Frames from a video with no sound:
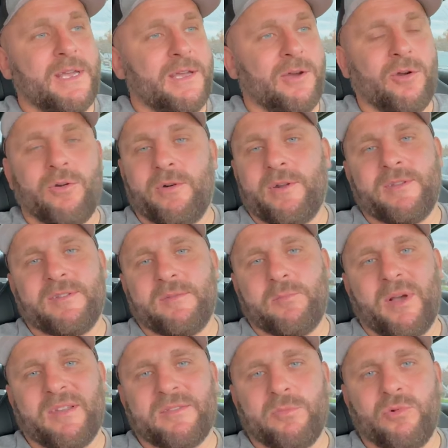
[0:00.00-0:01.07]
or is it
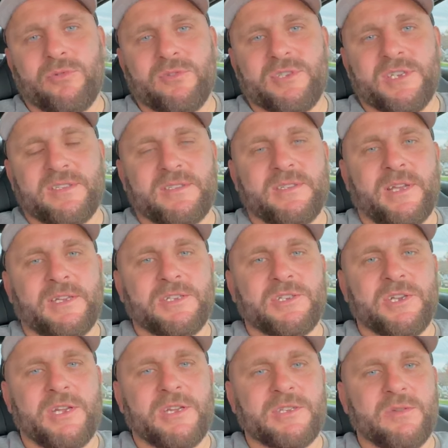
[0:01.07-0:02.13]
possible to just
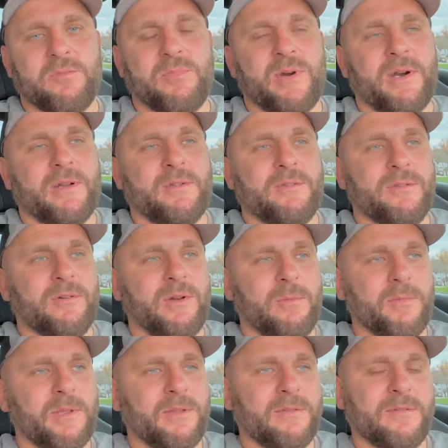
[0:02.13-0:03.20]
exchange the part? You know what I
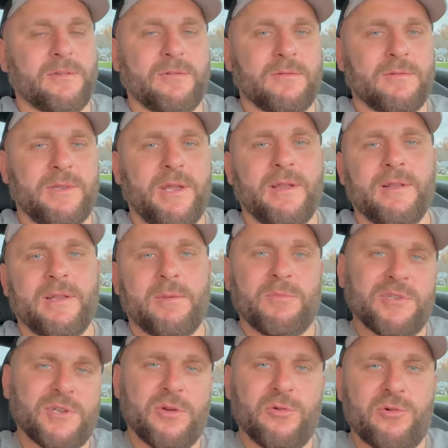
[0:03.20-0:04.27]
mean? So yeah, let me
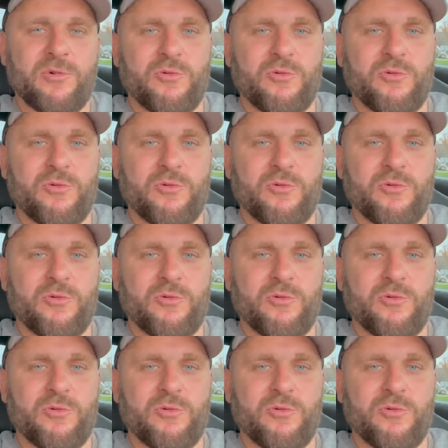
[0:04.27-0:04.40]
show you real